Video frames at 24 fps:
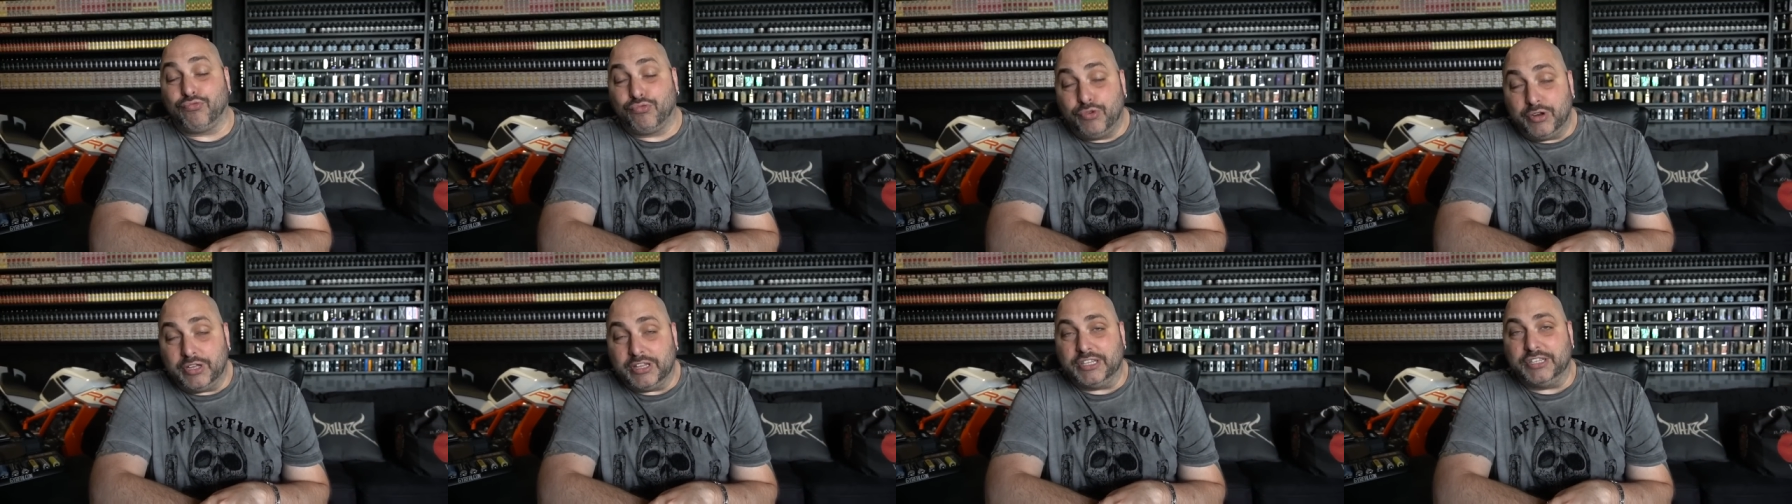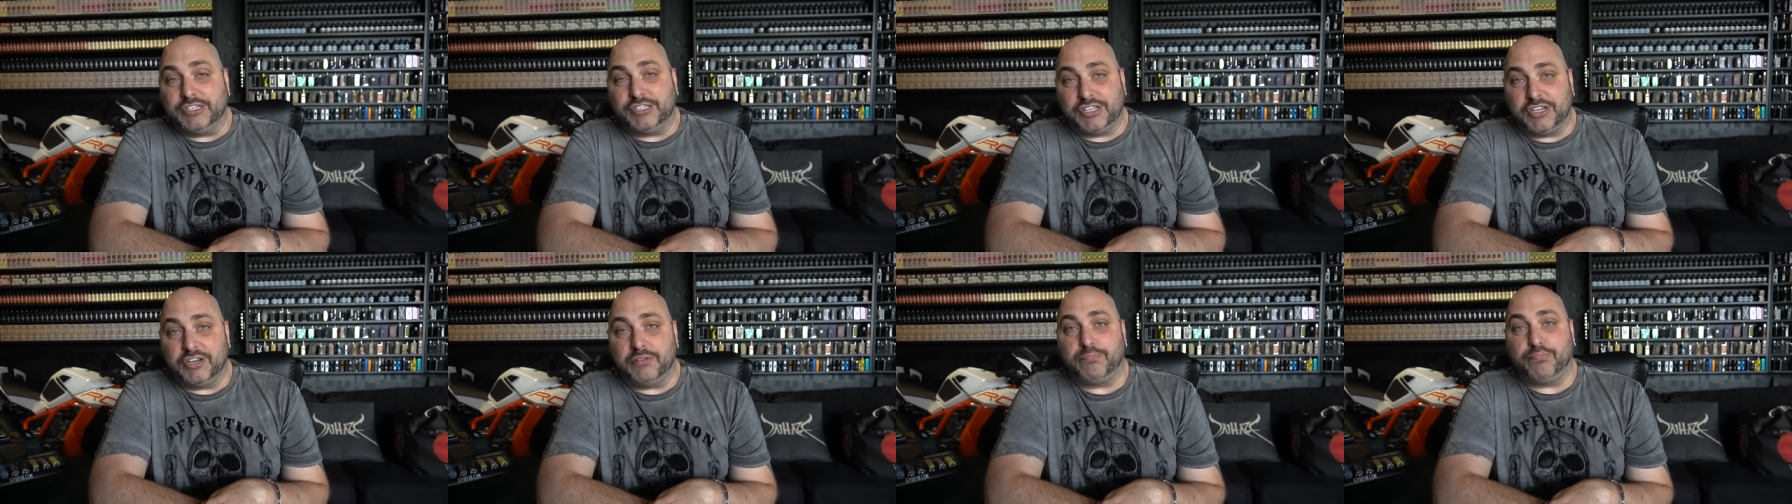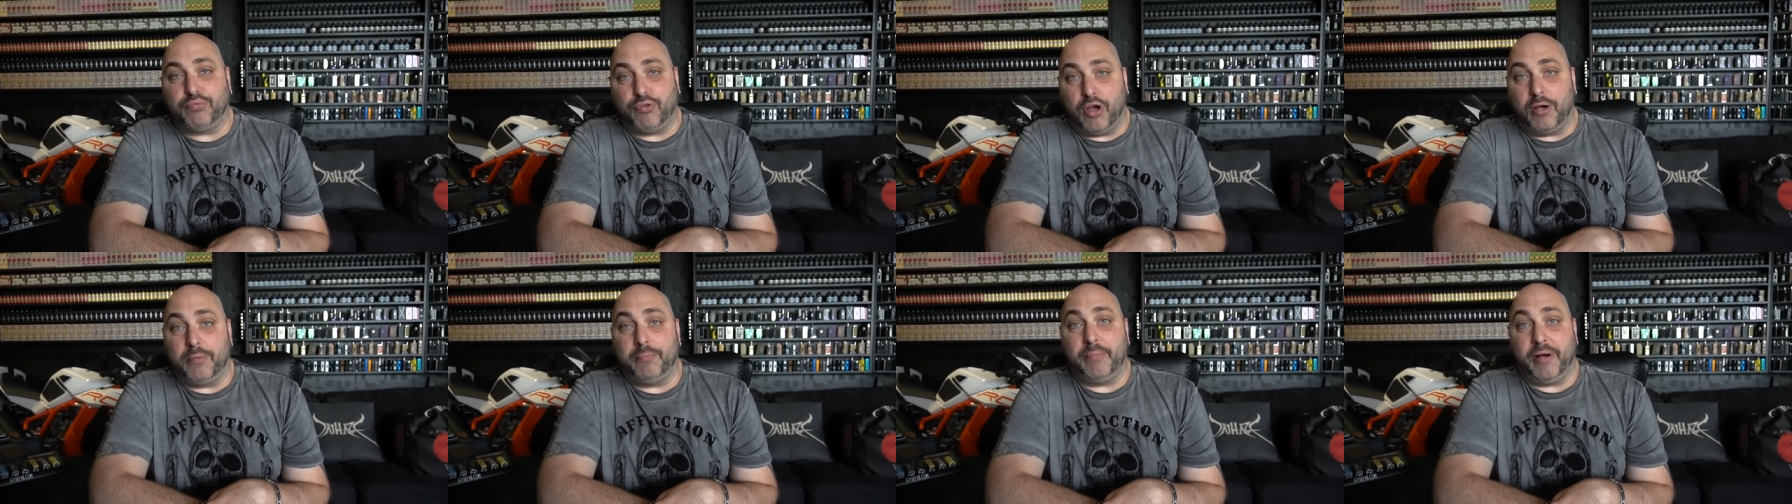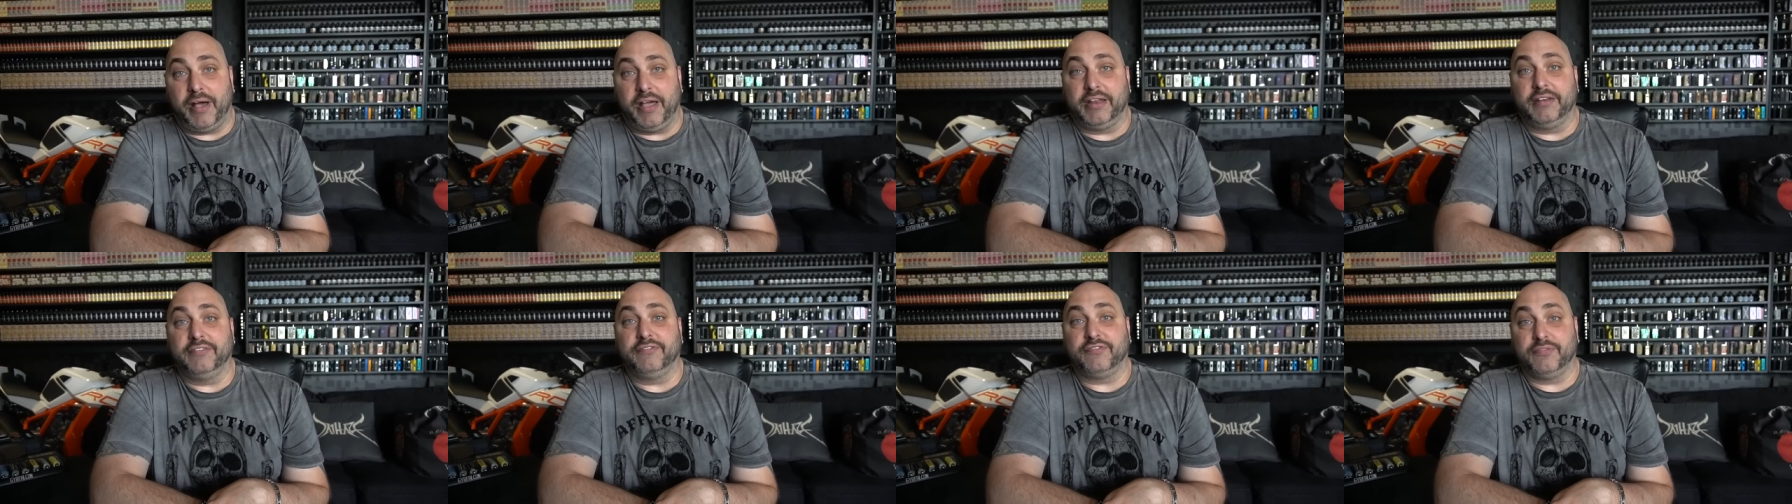really should have brought
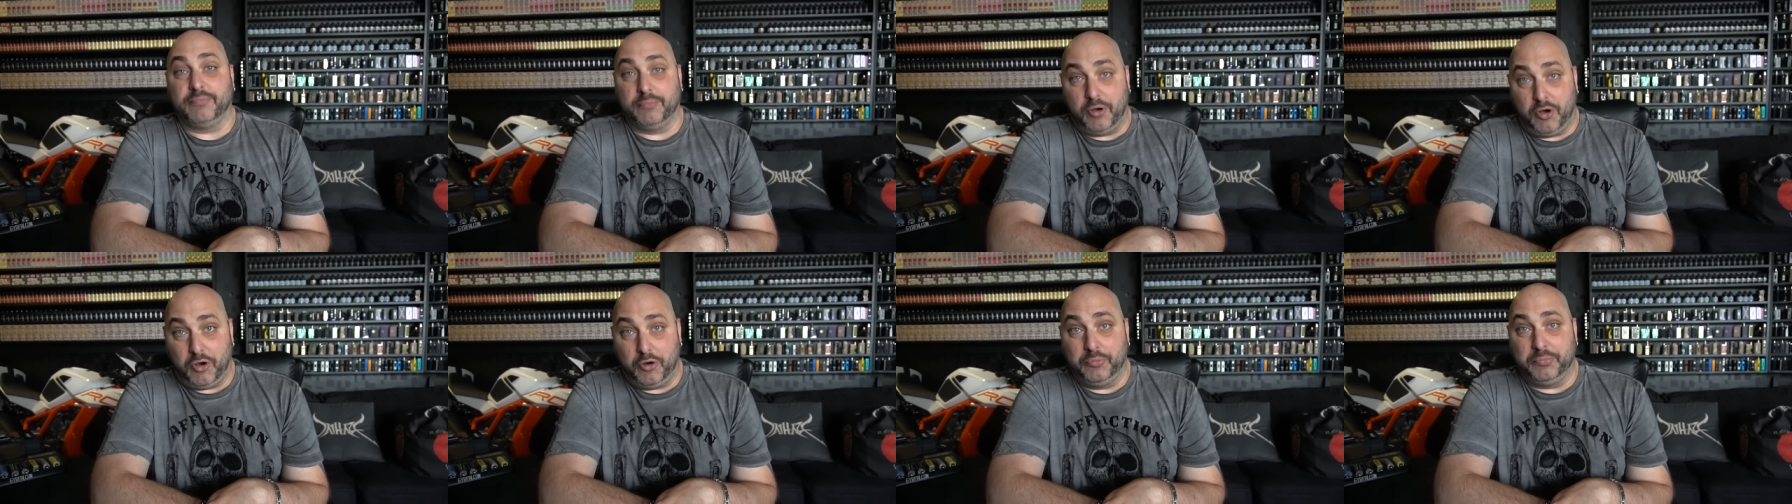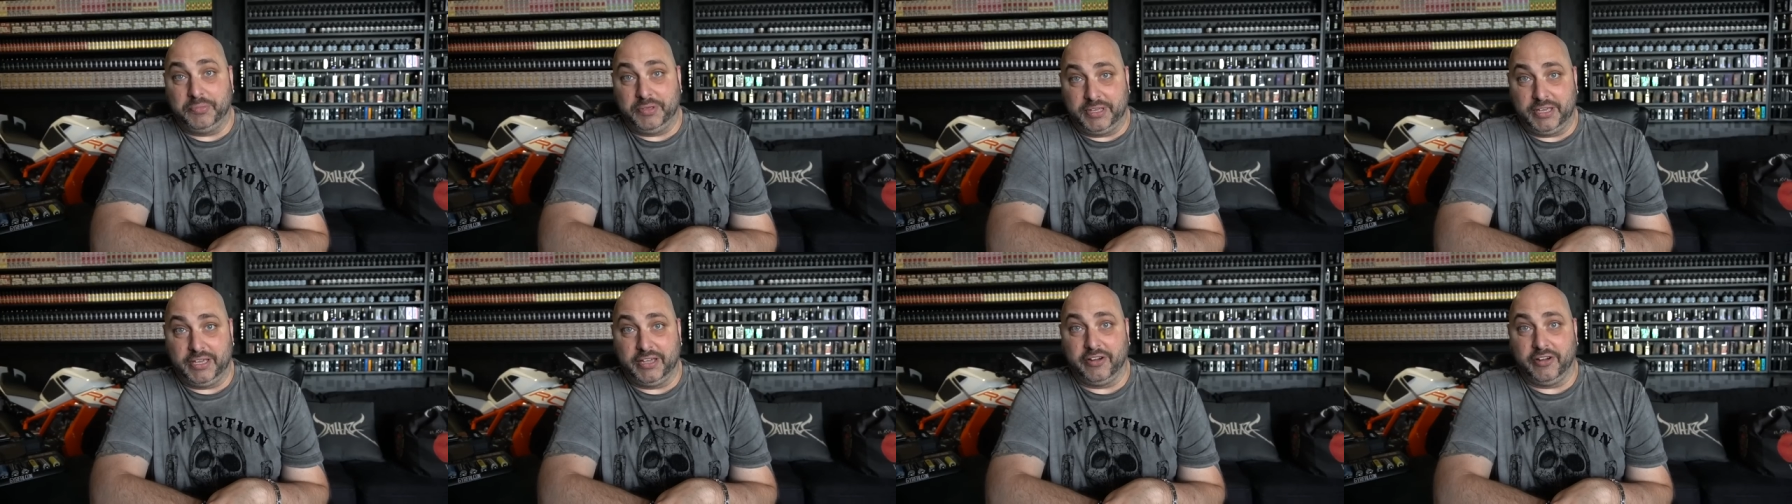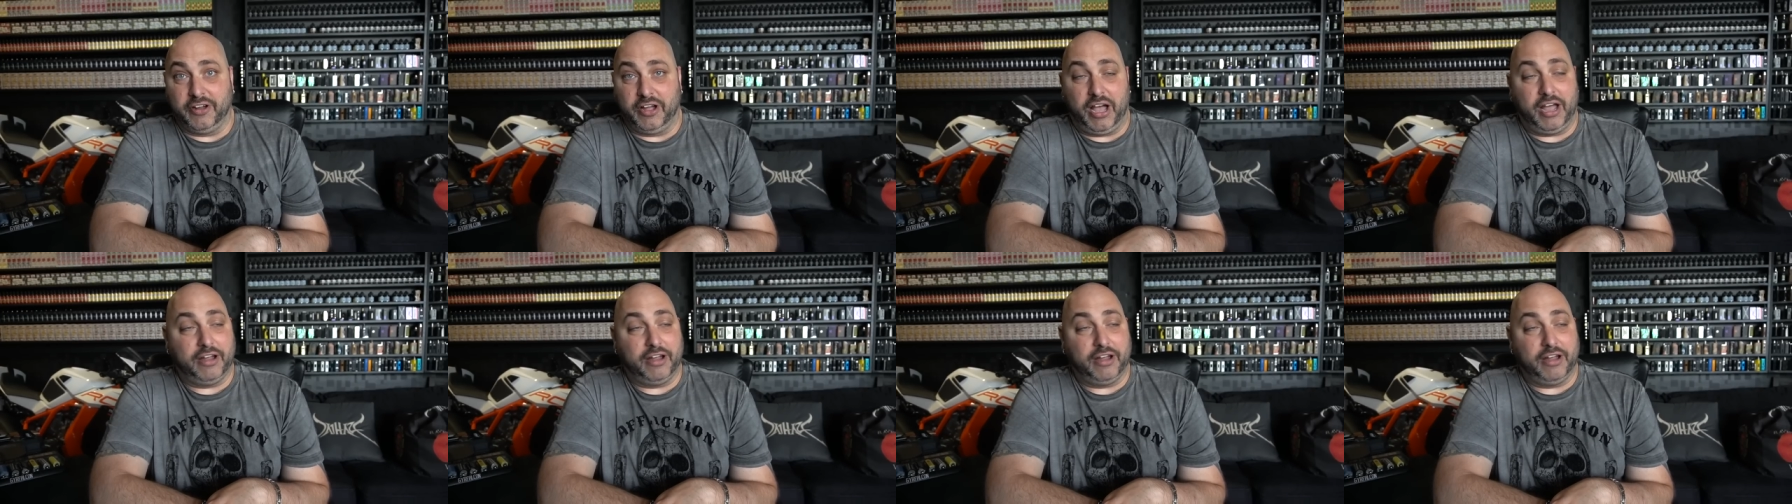mine from home here.